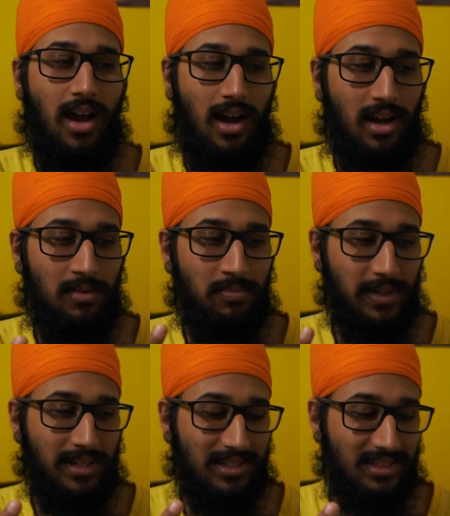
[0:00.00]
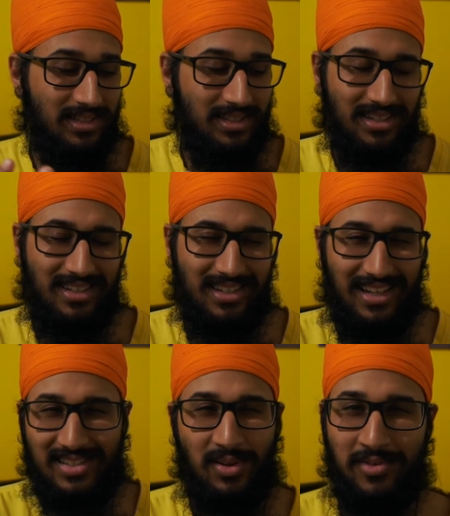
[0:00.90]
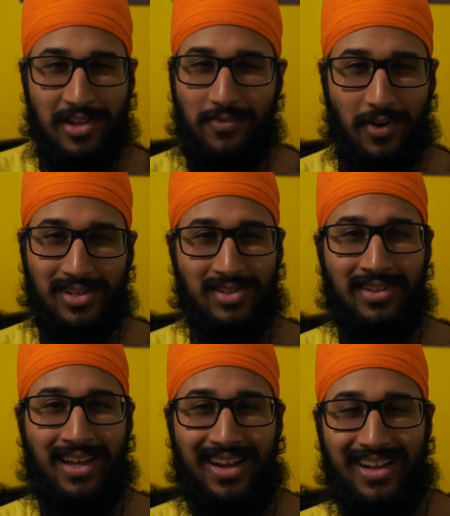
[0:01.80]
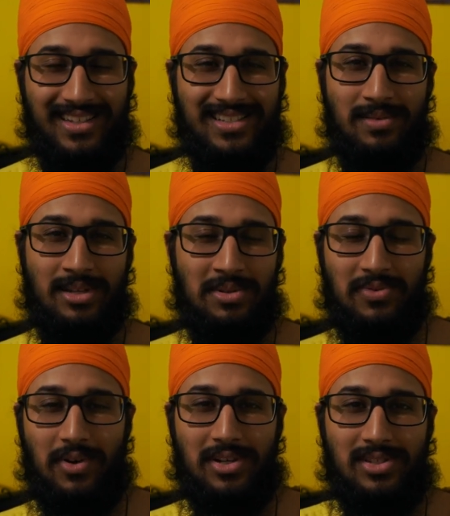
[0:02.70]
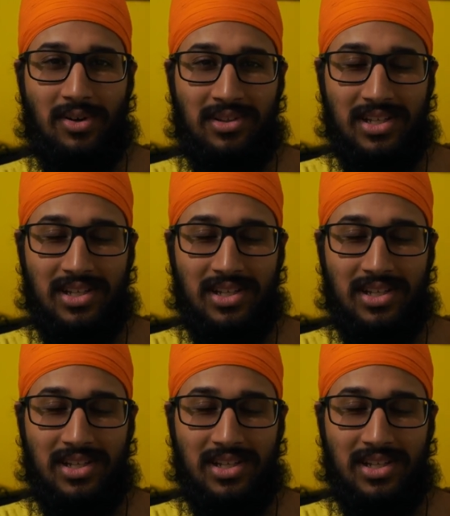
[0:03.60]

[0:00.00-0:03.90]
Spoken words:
but it's not really focused on that. At the same time, it's focused on